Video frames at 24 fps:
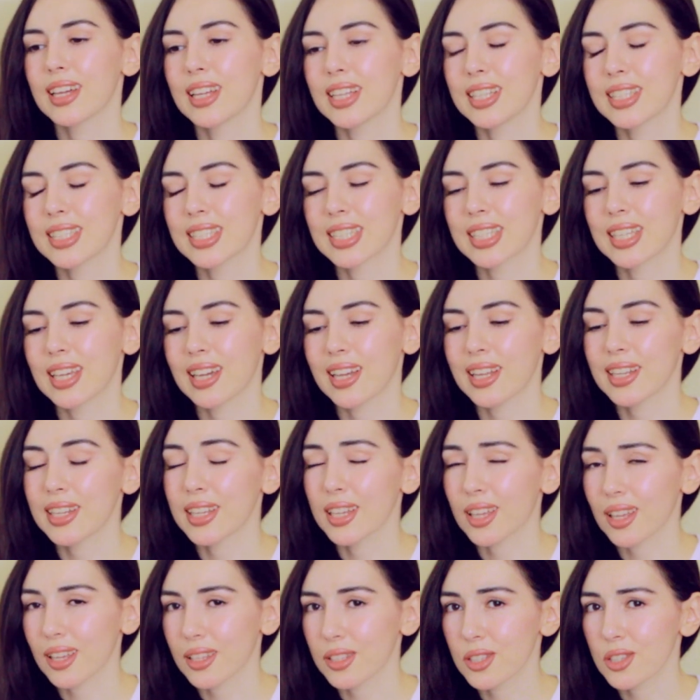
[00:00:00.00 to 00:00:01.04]
It's again
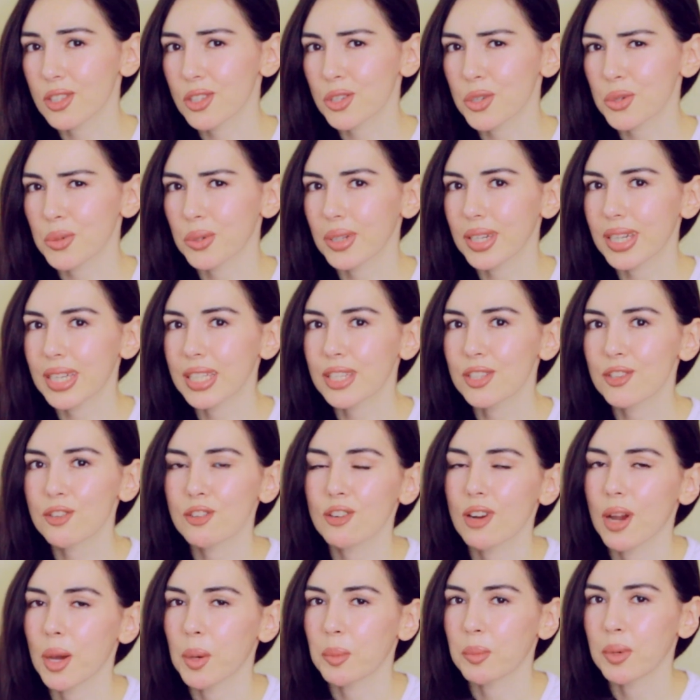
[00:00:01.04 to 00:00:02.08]
a history
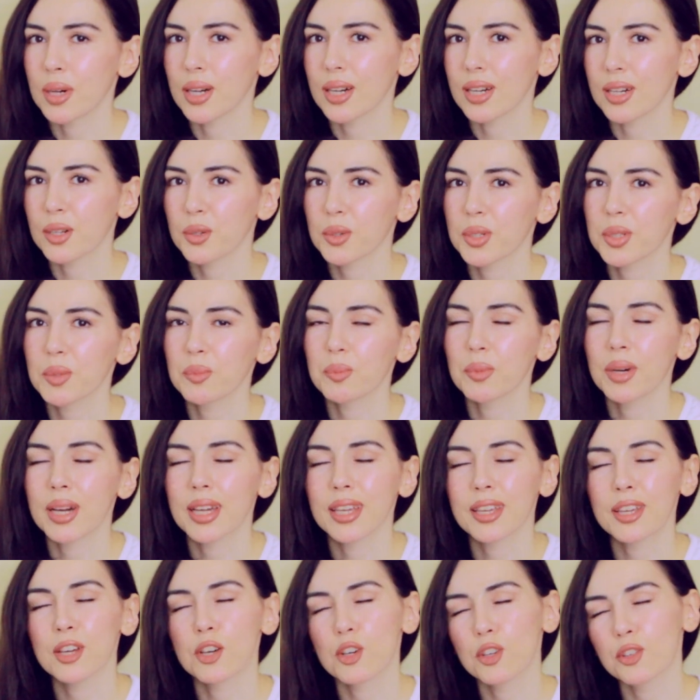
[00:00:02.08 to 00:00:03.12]
drama with
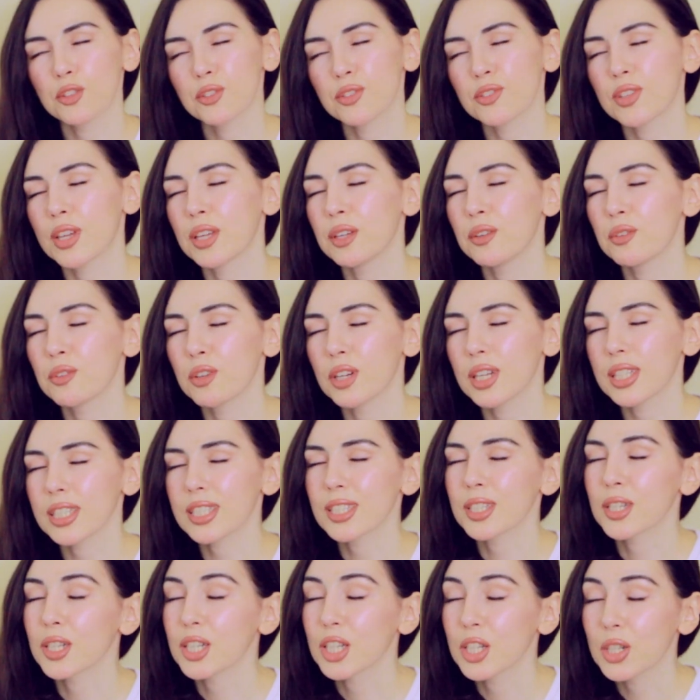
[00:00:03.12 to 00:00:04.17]
my
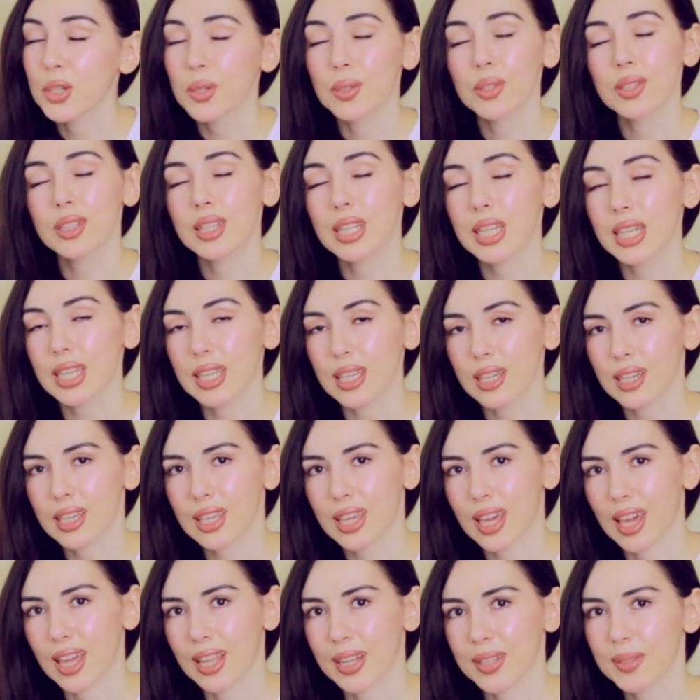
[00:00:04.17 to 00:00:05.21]
favorite Gun Li
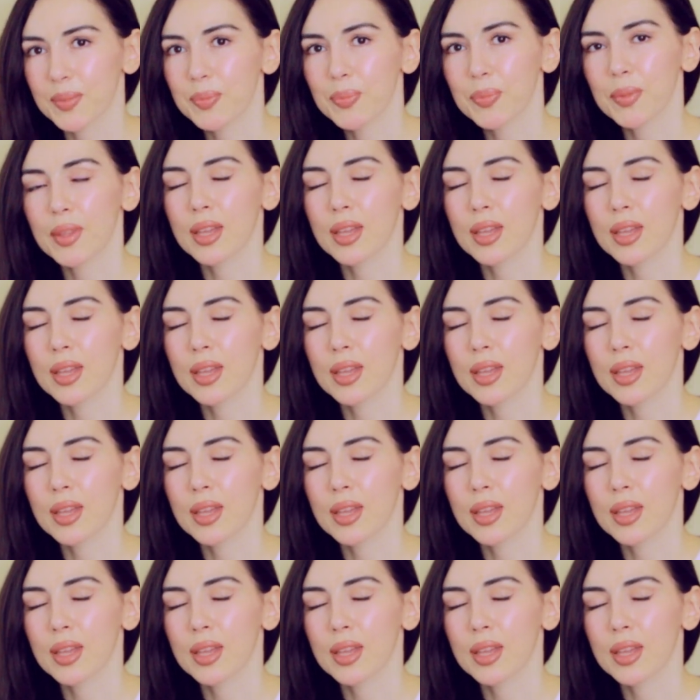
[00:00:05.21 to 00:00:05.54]
again.